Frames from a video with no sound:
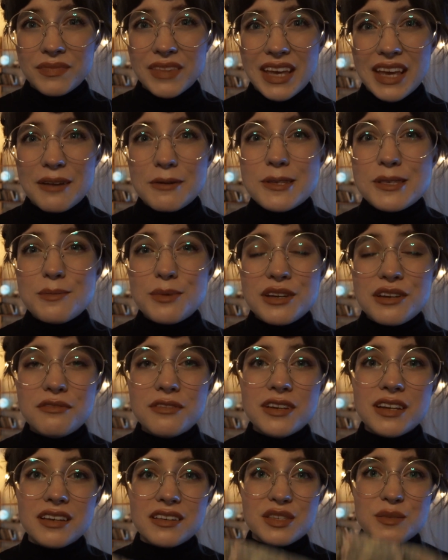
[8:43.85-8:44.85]
It was a bit of
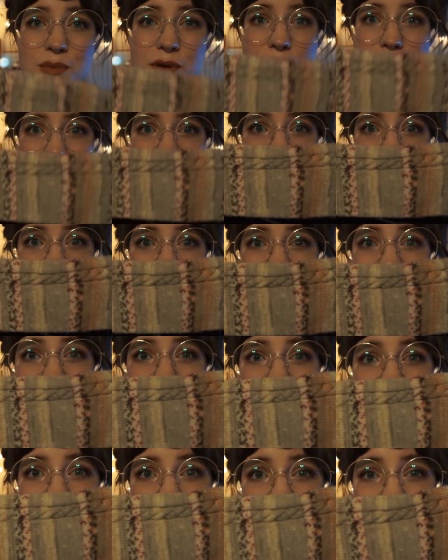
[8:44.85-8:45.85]
an experiment with
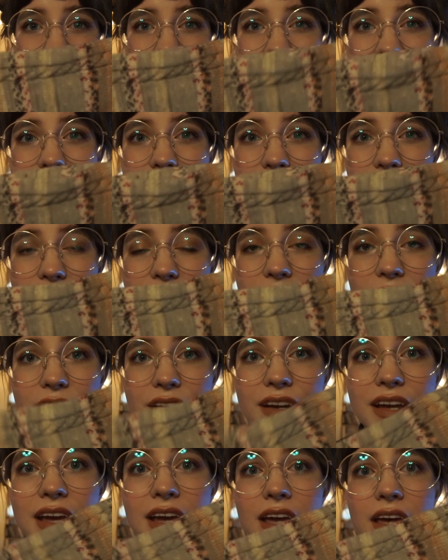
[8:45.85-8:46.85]
self-striping sock
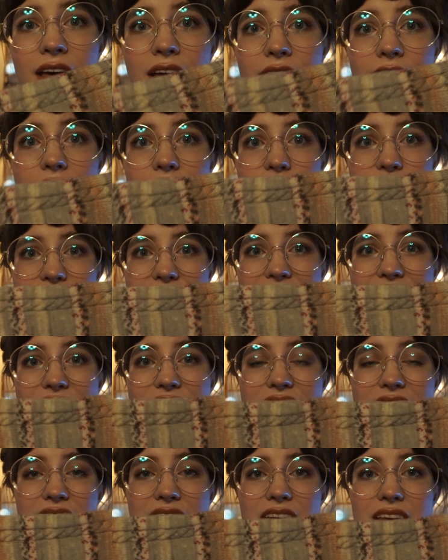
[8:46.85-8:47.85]
yarn just to
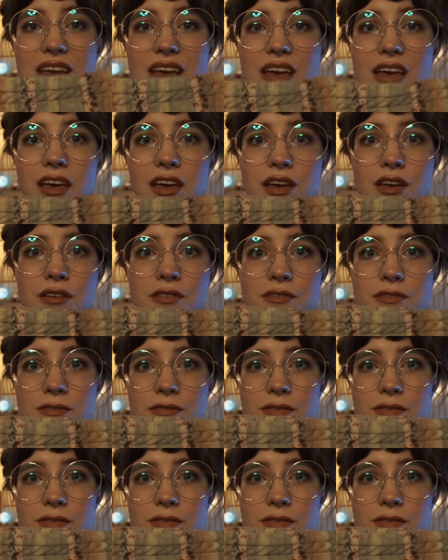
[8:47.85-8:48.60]
see if